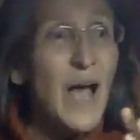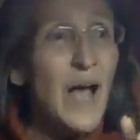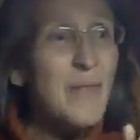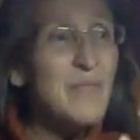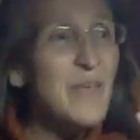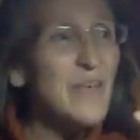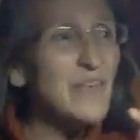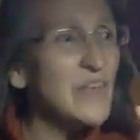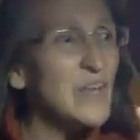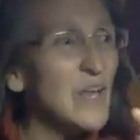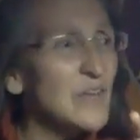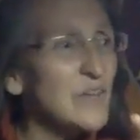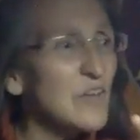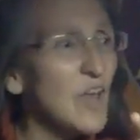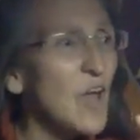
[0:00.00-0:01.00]
And there's a
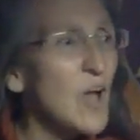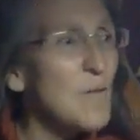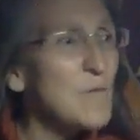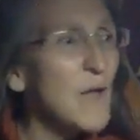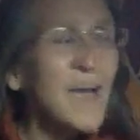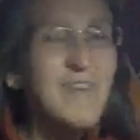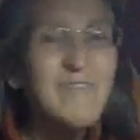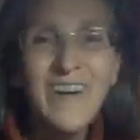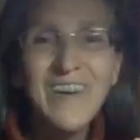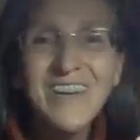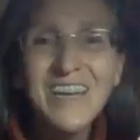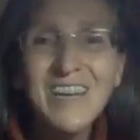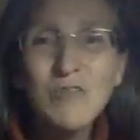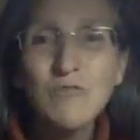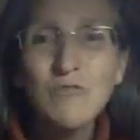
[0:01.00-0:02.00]
term that I found
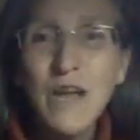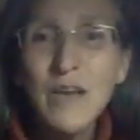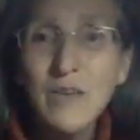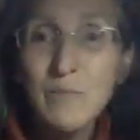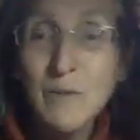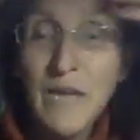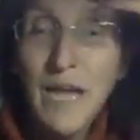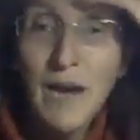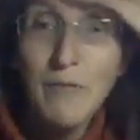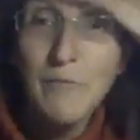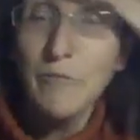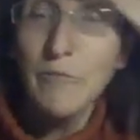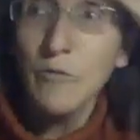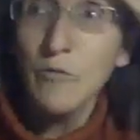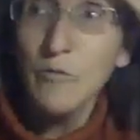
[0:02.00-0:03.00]
incredibly
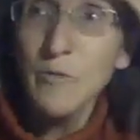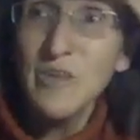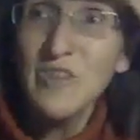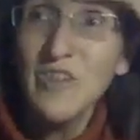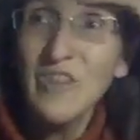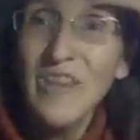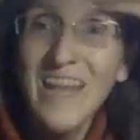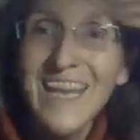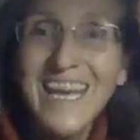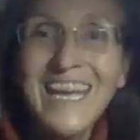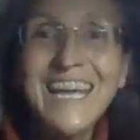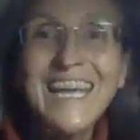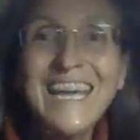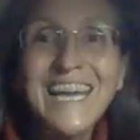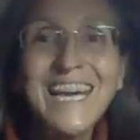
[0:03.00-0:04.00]
helpful, which is like a
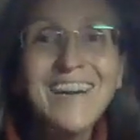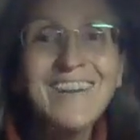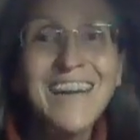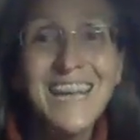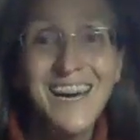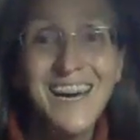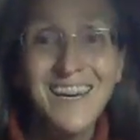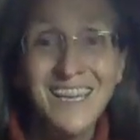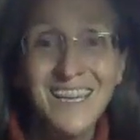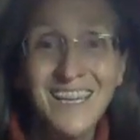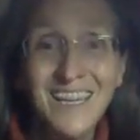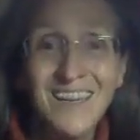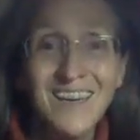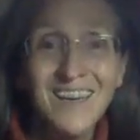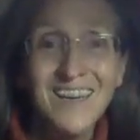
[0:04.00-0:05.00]
kyriarchy.